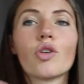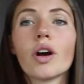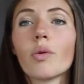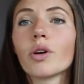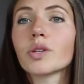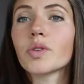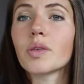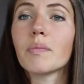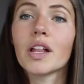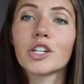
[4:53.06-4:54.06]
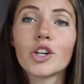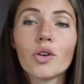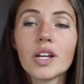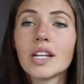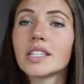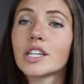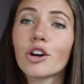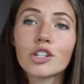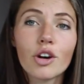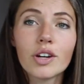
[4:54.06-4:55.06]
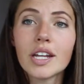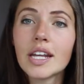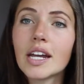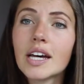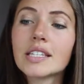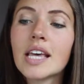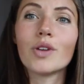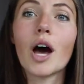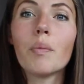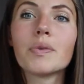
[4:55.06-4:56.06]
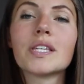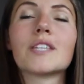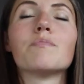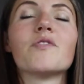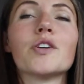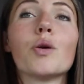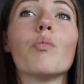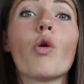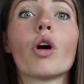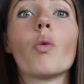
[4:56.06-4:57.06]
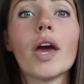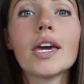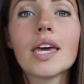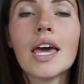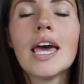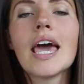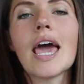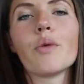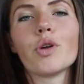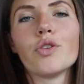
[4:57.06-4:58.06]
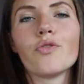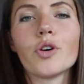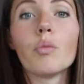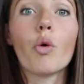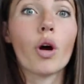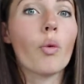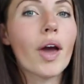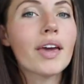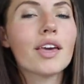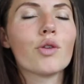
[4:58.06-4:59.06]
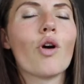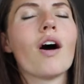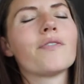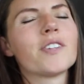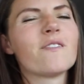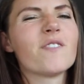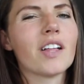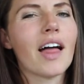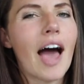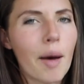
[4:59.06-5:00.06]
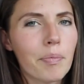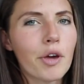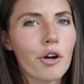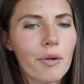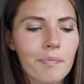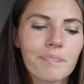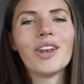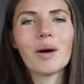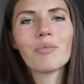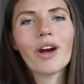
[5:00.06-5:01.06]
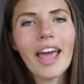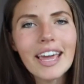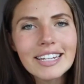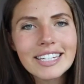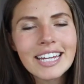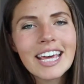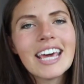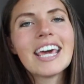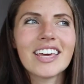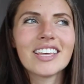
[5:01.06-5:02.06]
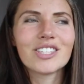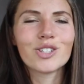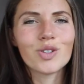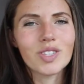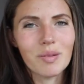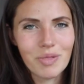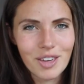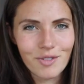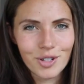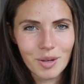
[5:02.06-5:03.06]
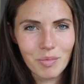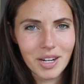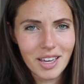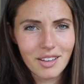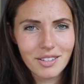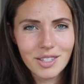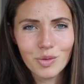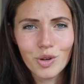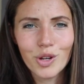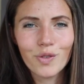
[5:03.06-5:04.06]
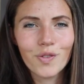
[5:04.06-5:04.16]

Sure, it works with the melatonin and serotonin in us. It helps us feel more awake, and when you feel more awake, you often feel happier. Number 8 is do something for somebody else. When you're